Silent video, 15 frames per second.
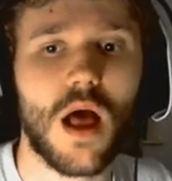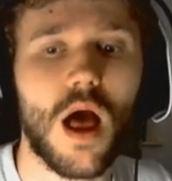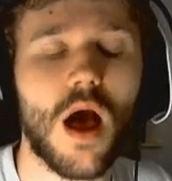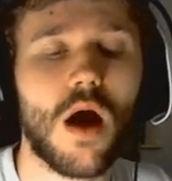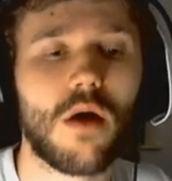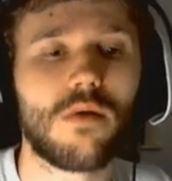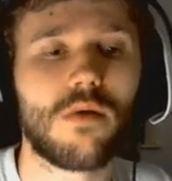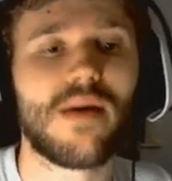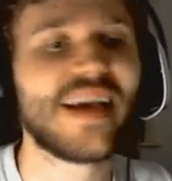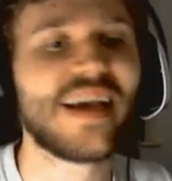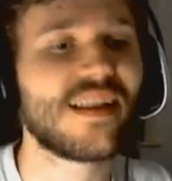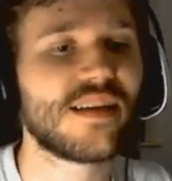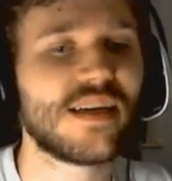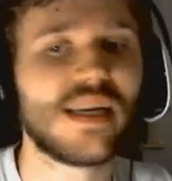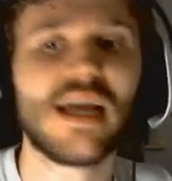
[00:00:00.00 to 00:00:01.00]
Oh,
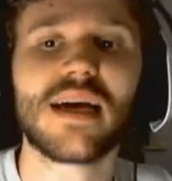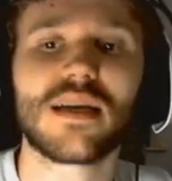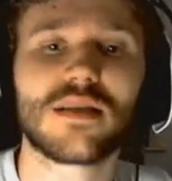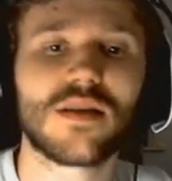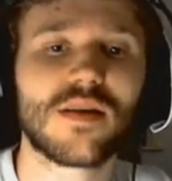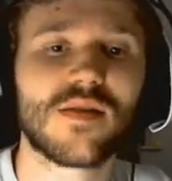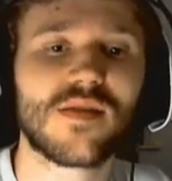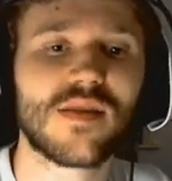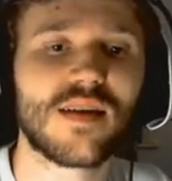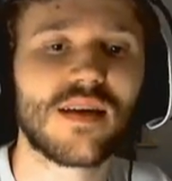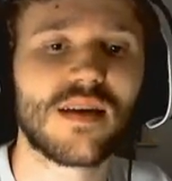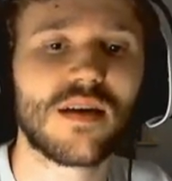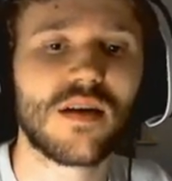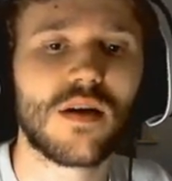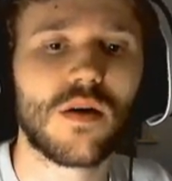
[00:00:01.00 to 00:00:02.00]
alien eggs, I
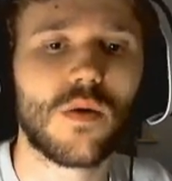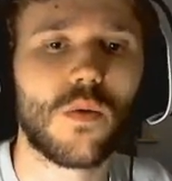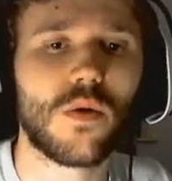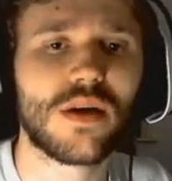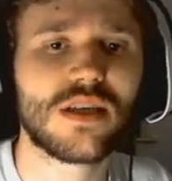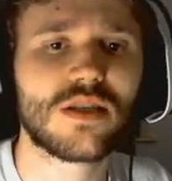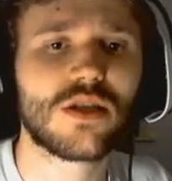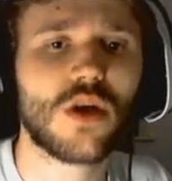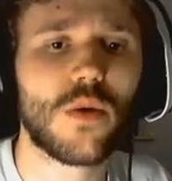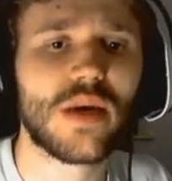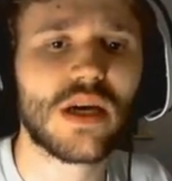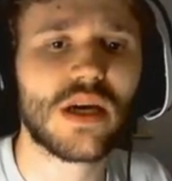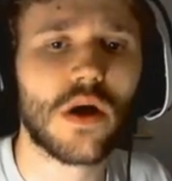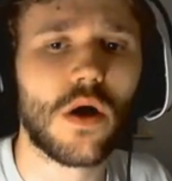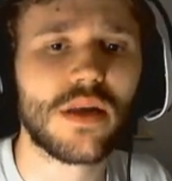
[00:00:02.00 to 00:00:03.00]
see. What is
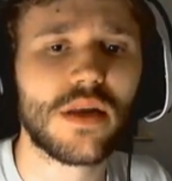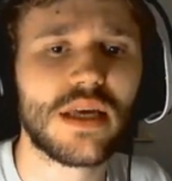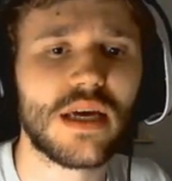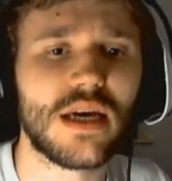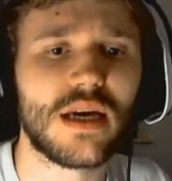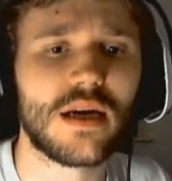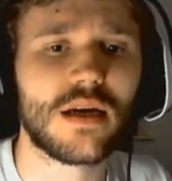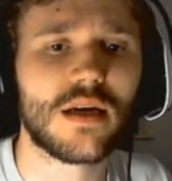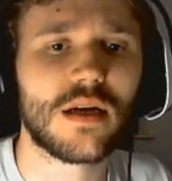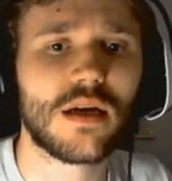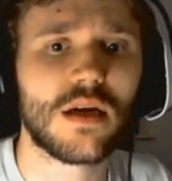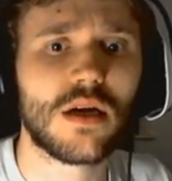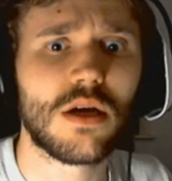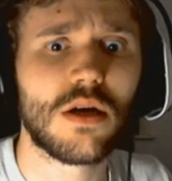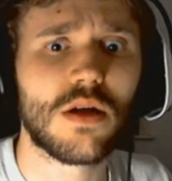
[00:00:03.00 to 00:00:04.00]
going on here?
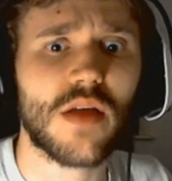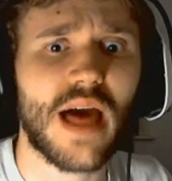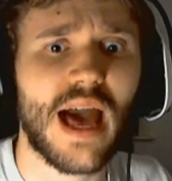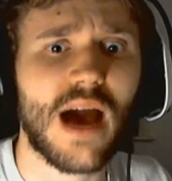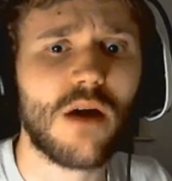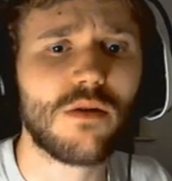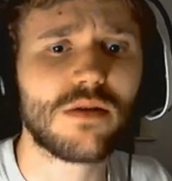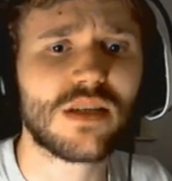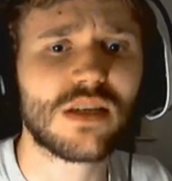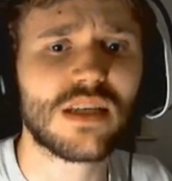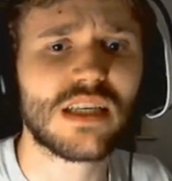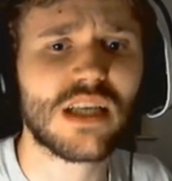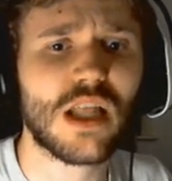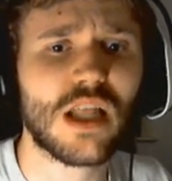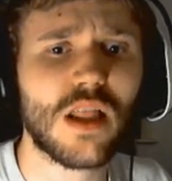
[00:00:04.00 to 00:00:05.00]
Houses?
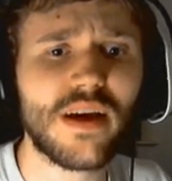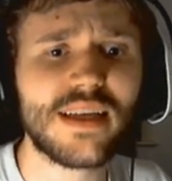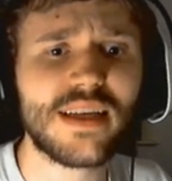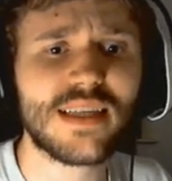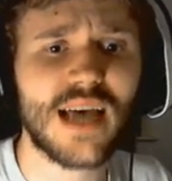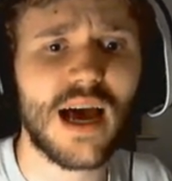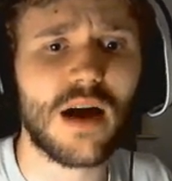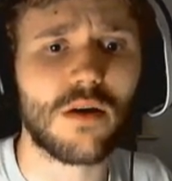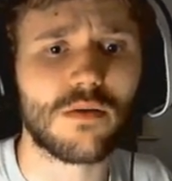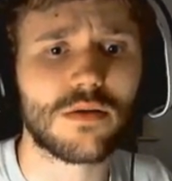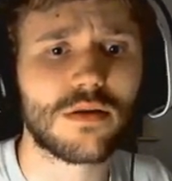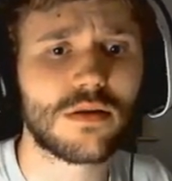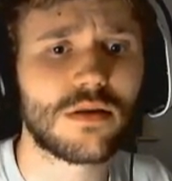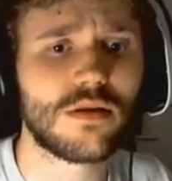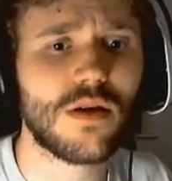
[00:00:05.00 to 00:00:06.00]
It's a
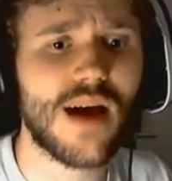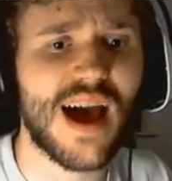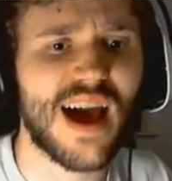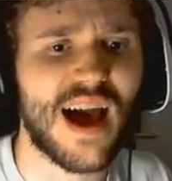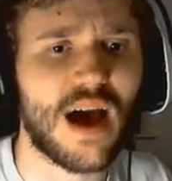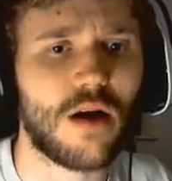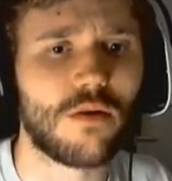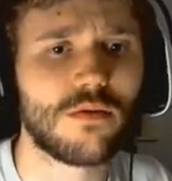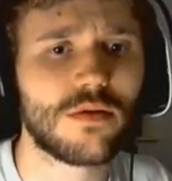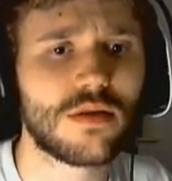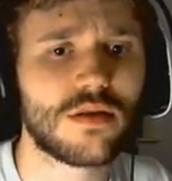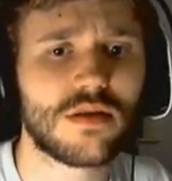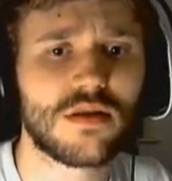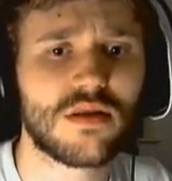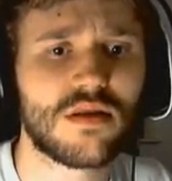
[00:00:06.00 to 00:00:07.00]
lighthouse, not a
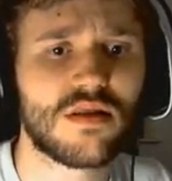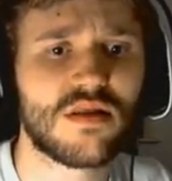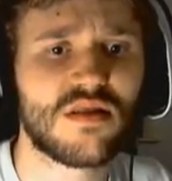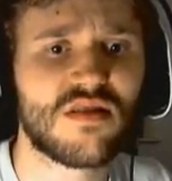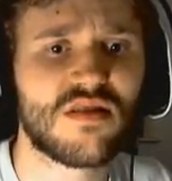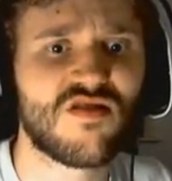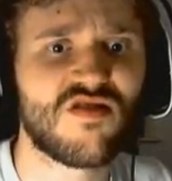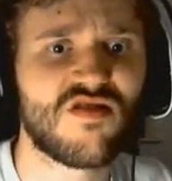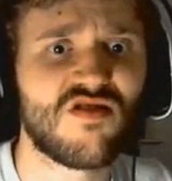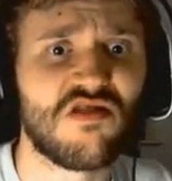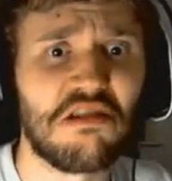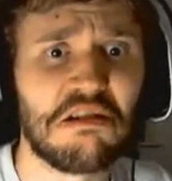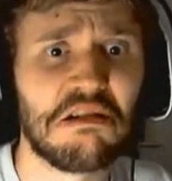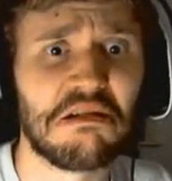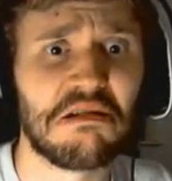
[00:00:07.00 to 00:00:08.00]
house.
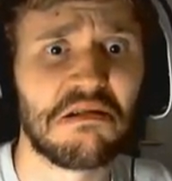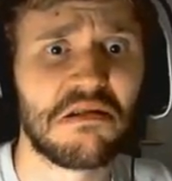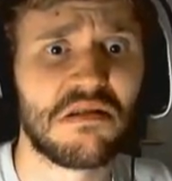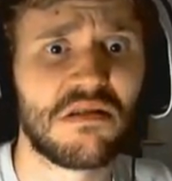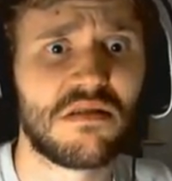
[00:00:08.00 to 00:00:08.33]
Ugh.